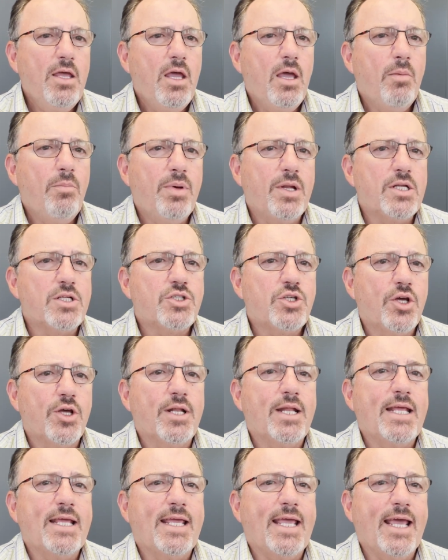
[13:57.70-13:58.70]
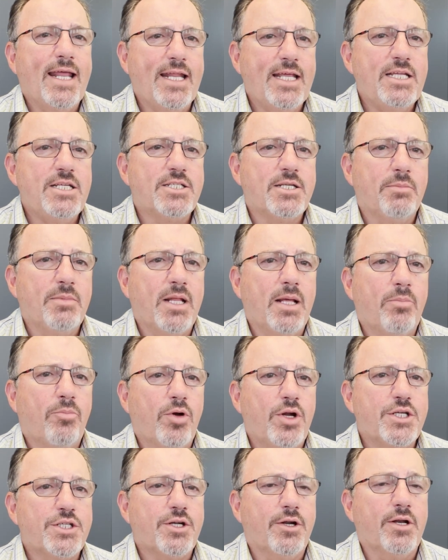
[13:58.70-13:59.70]
but it certainly can ease some of that
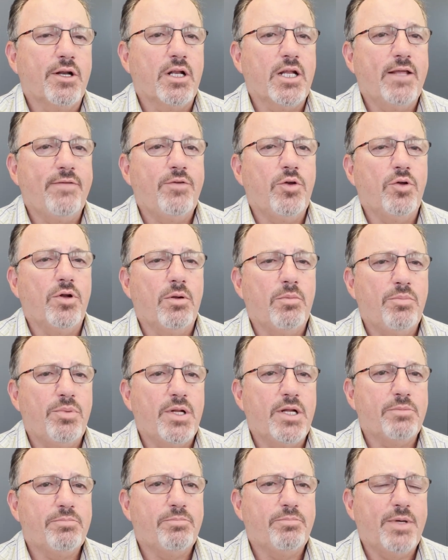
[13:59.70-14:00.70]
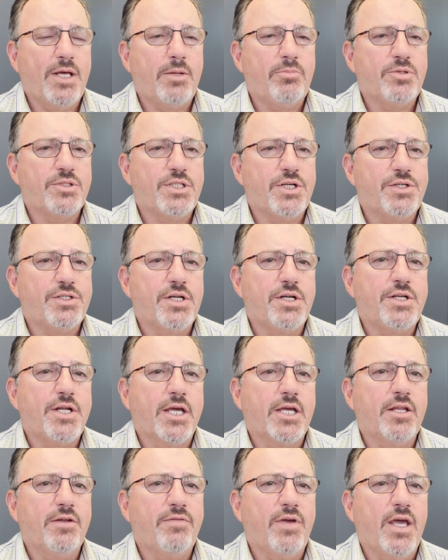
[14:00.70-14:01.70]
pressure and leave you in a better, better position to
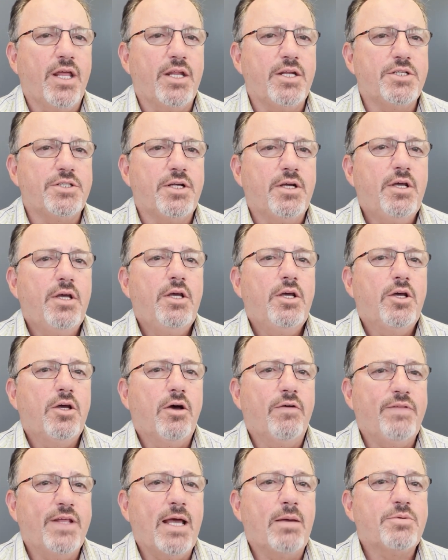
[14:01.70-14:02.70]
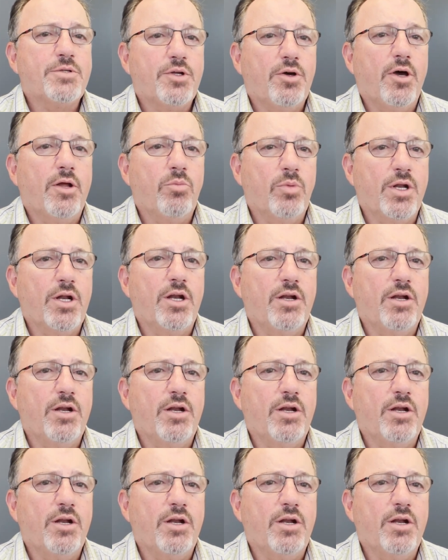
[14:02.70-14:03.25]
take advantage of the upside when it